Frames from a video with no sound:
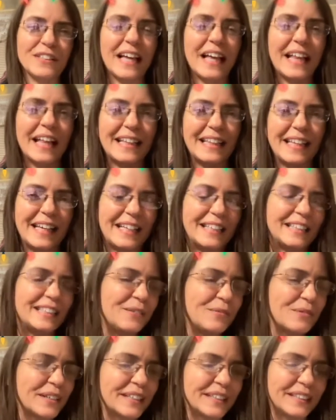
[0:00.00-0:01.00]
I like the easy
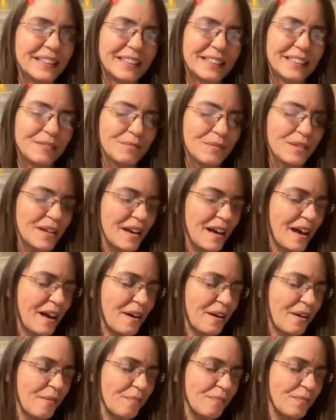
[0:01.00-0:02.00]
ones.
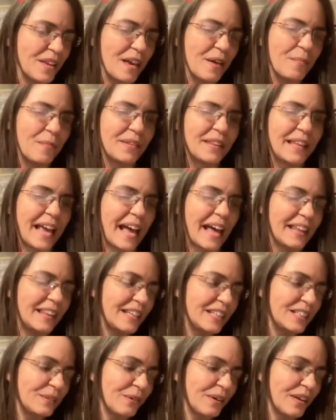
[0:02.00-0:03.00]
But they have
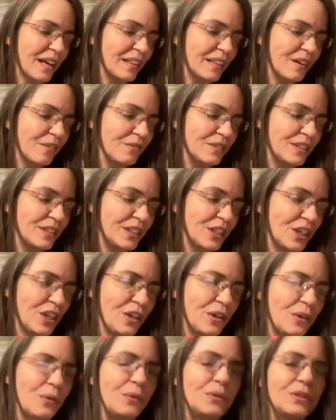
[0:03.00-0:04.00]
this one I thought was
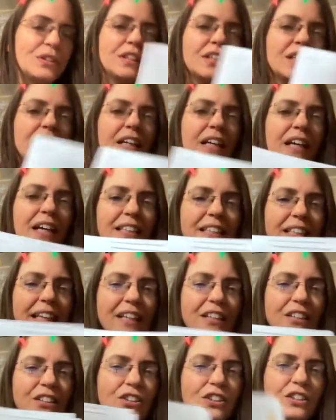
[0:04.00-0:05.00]
cute. It's
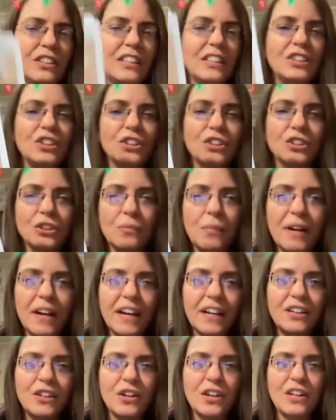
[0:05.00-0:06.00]
like the
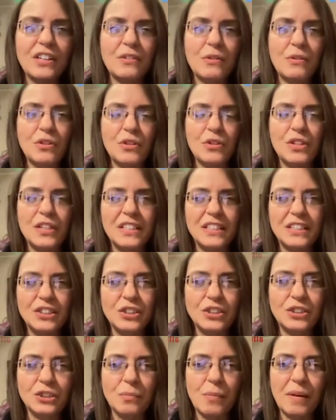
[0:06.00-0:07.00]
gingerbread. You can do the
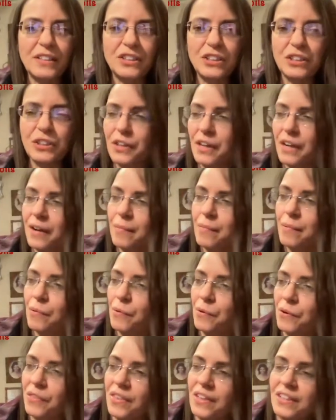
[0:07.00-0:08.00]
gingerbread scrub
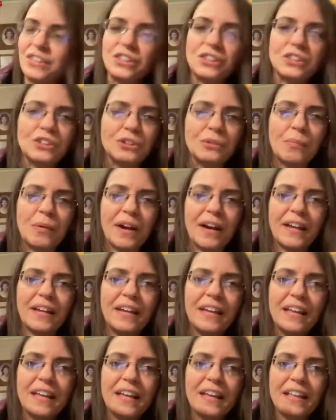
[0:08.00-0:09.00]
or the gingerbread.